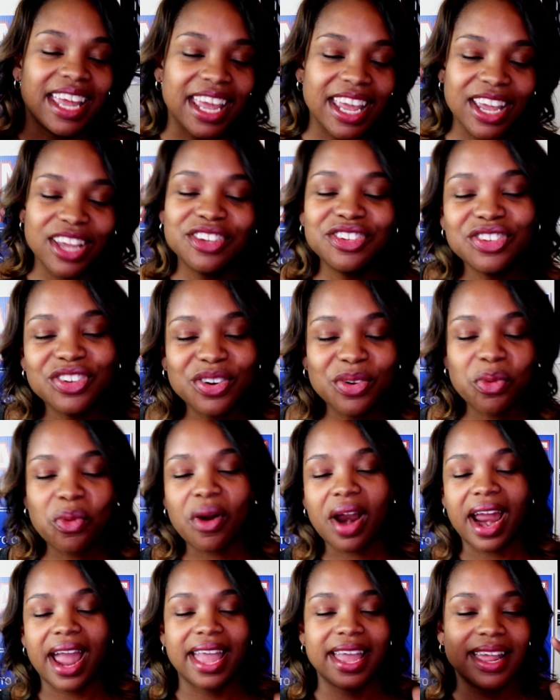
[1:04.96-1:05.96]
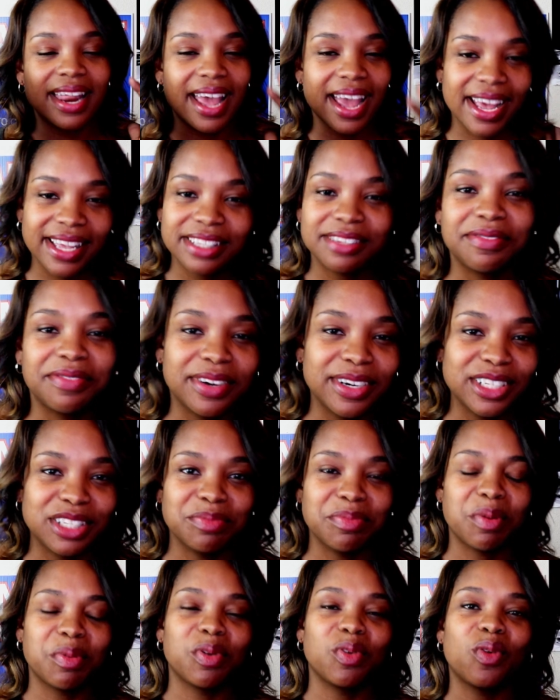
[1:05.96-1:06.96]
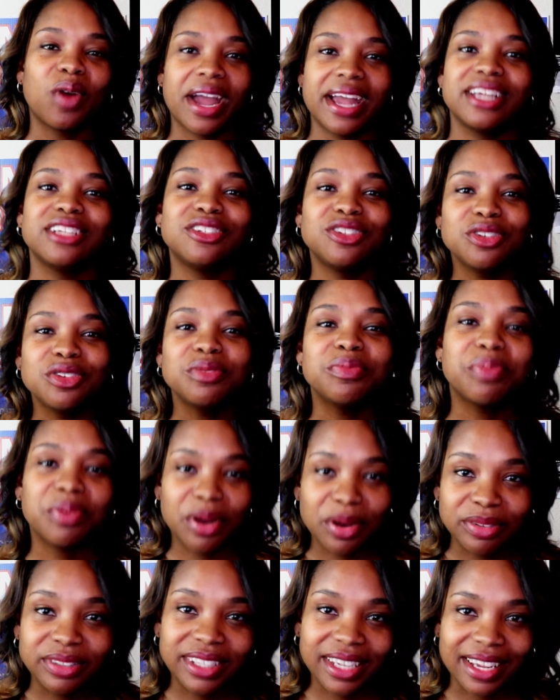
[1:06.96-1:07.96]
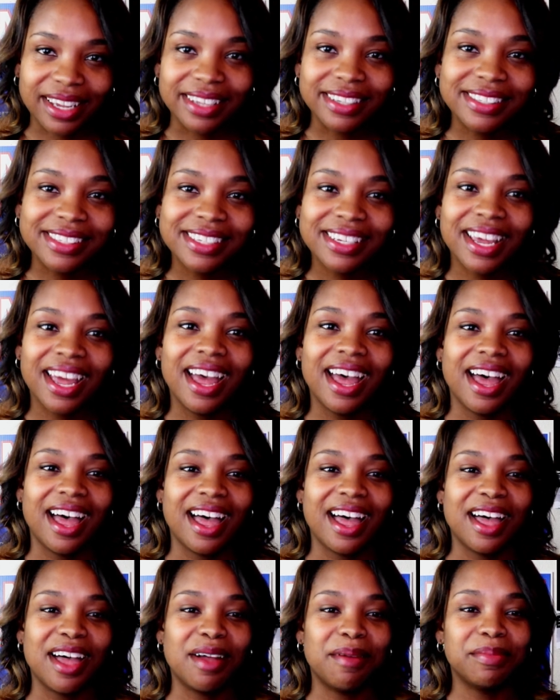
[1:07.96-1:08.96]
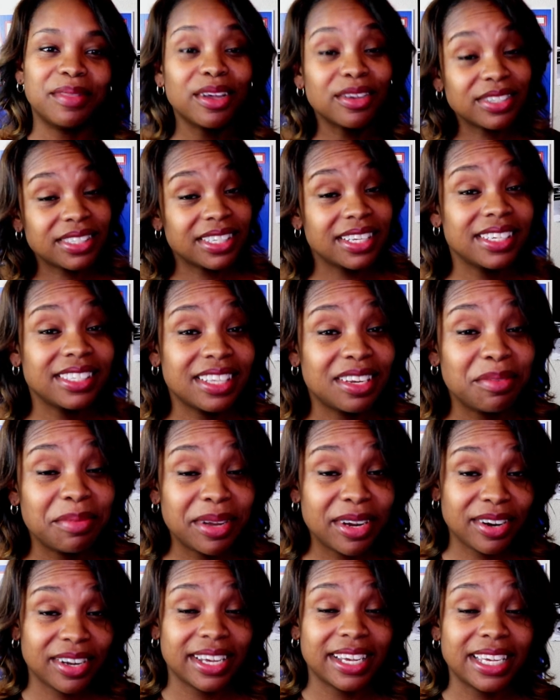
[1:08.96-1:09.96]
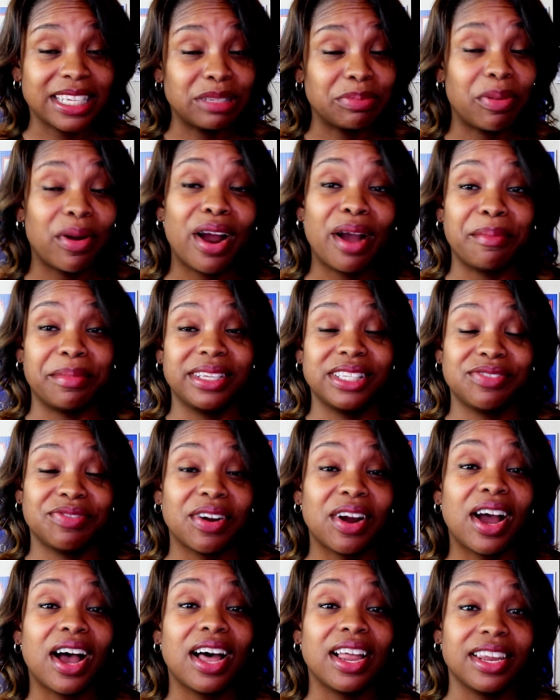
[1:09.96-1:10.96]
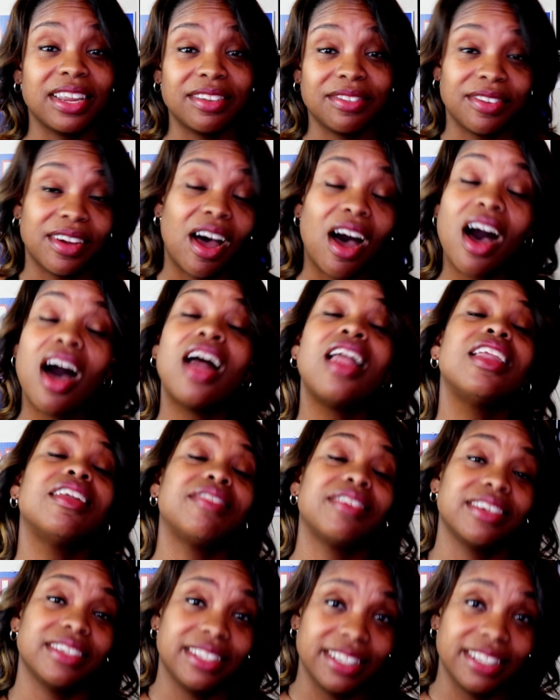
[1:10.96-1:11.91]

in your right, as a First Amendment right, to protest those things that America has promised for all of her